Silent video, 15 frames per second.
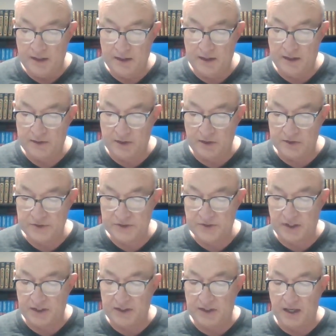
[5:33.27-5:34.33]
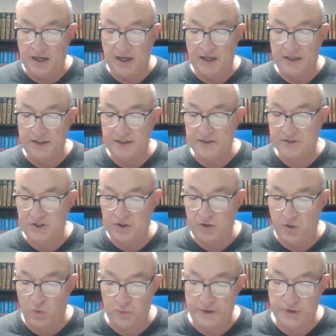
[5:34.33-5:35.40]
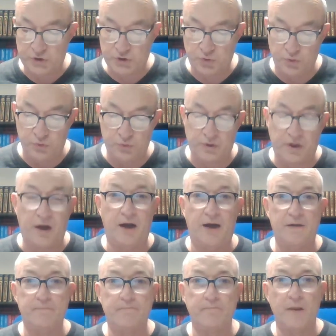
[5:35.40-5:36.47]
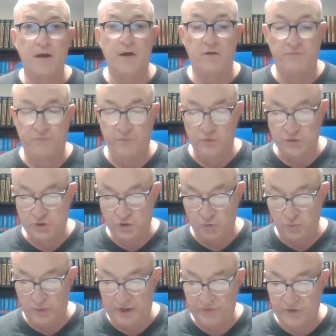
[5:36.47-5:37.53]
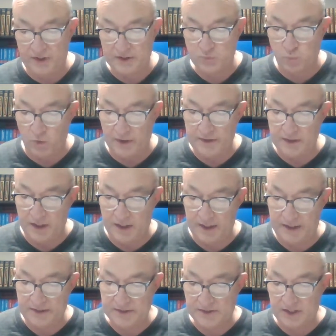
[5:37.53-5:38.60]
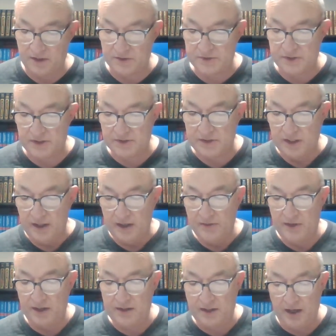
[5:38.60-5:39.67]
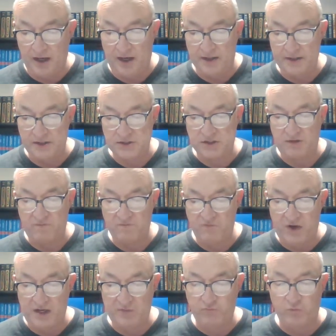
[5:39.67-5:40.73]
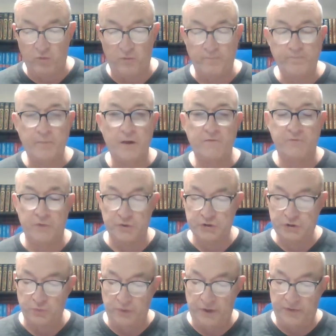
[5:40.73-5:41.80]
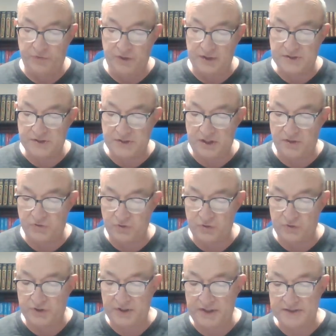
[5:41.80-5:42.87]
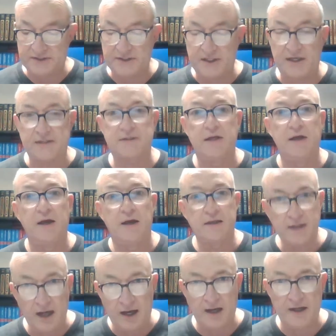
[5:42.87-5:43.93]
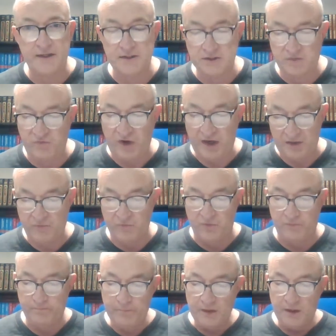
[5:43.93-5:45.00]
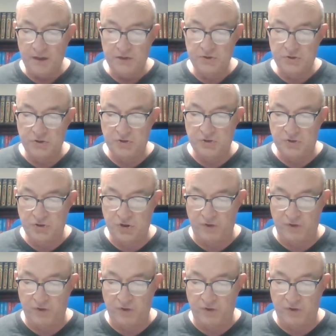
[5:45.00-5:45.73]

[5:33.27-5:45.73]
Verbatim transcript: uh, tells us that God is the only true God. 1 Corinthians 1, 9 tells us that God is faithful. 1 Corinthians 10, 13 says, God is faithful. 1